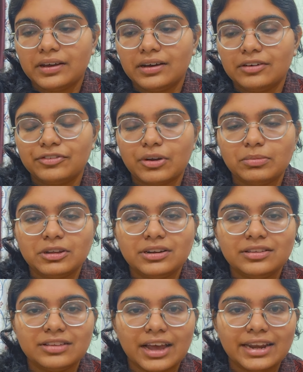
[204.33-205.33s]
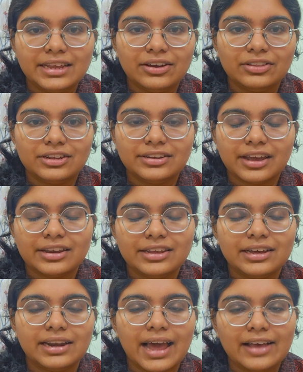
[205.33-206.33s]
from the designing or the
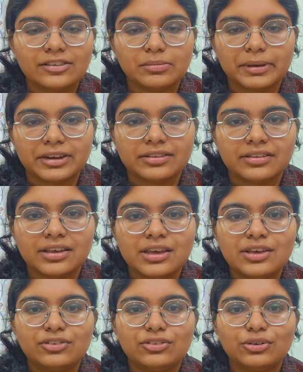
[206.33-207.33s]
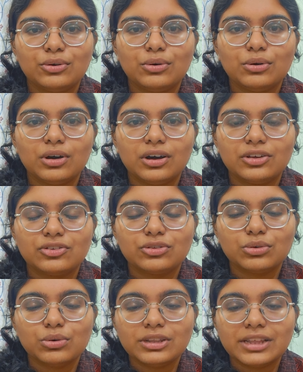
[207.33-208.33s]
technical aspects. So
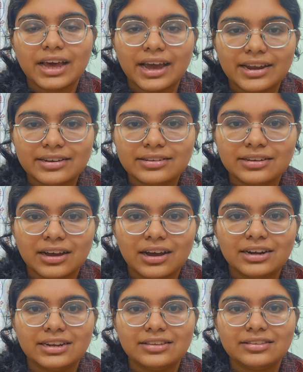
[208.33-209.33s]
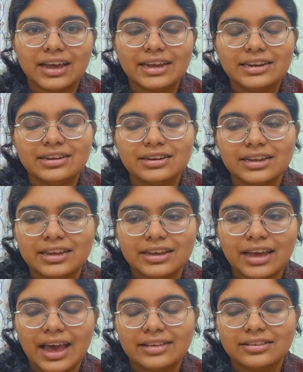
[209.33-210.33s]
that a designer
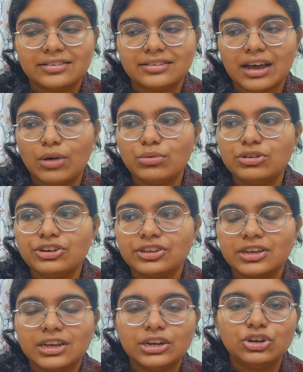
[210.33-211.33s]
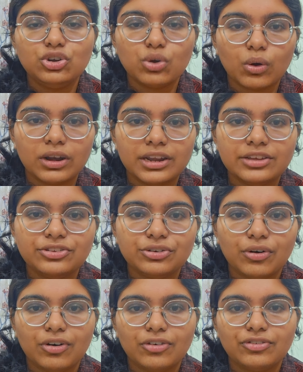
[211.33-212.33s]
has a sound knowledge
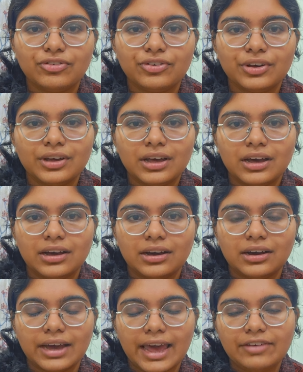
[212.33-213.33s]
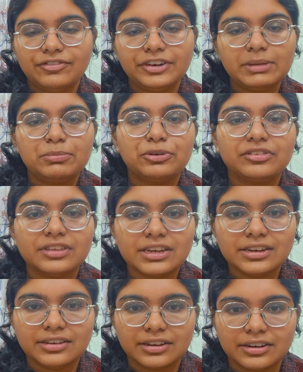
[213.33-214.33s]
of every
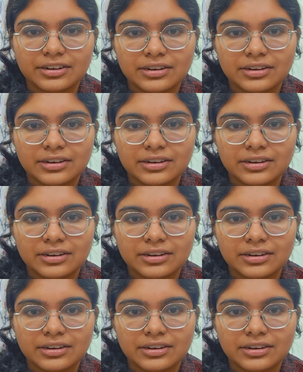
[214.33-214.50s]
procedure,